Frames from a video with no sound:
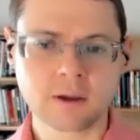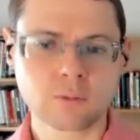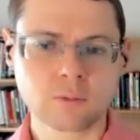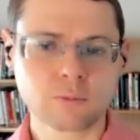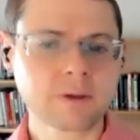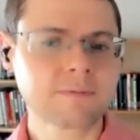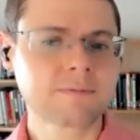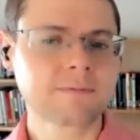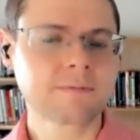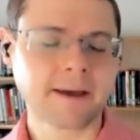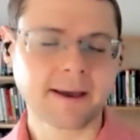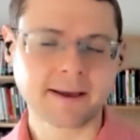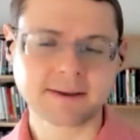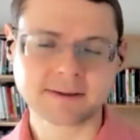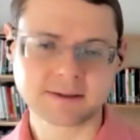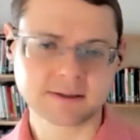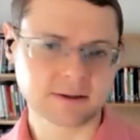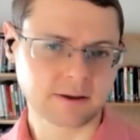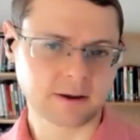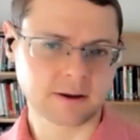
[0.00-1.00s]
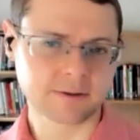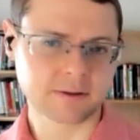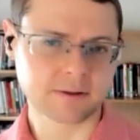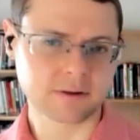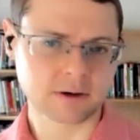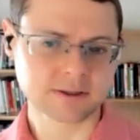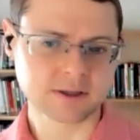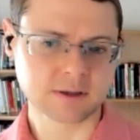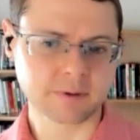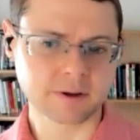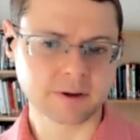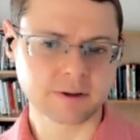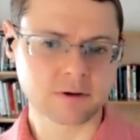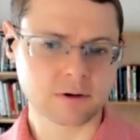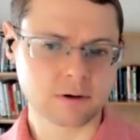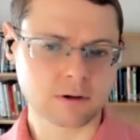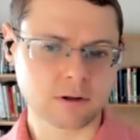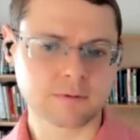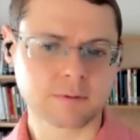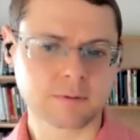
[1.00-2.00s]
We vastly underestimate the
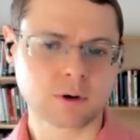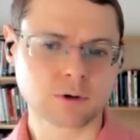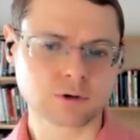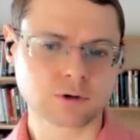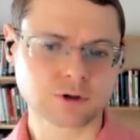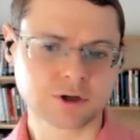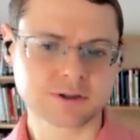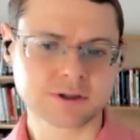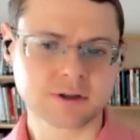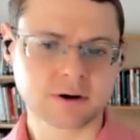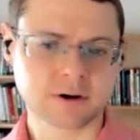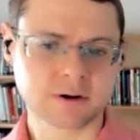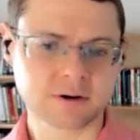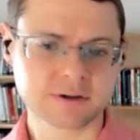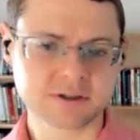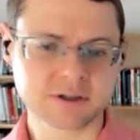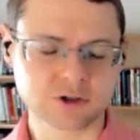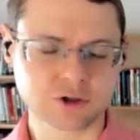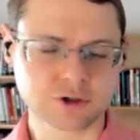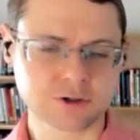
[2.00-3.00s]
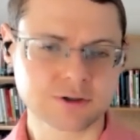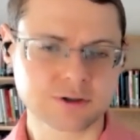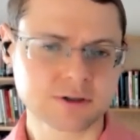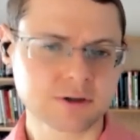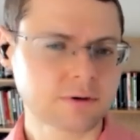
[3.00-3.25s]
role of emotions in our decisions.